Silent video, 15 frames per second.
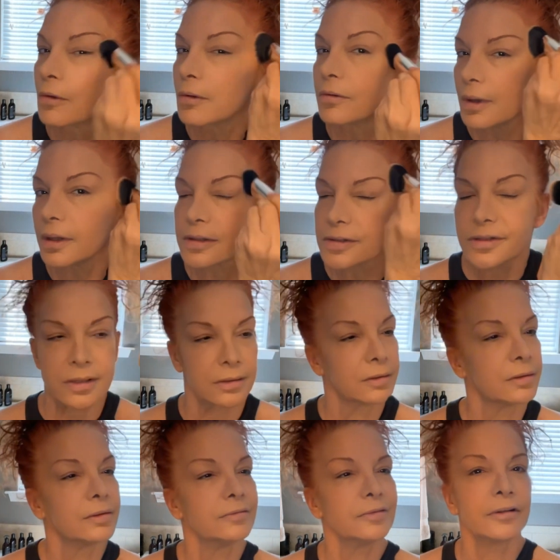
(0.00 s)
Nice,
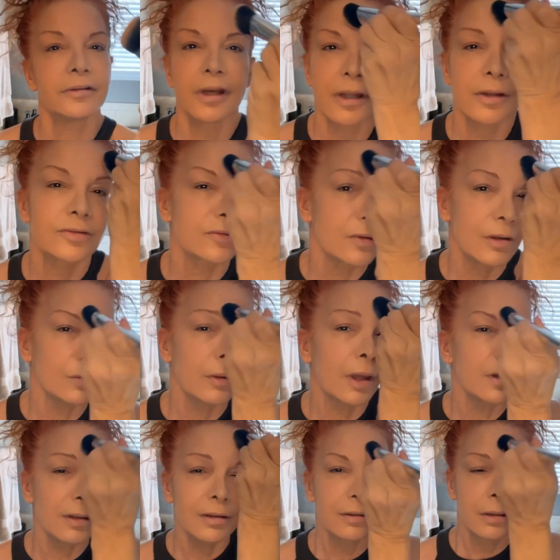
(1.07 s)
very nice. Okay,
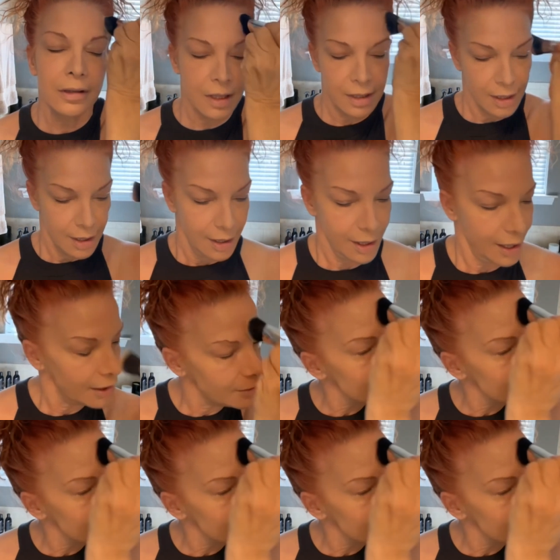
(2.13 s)
I'm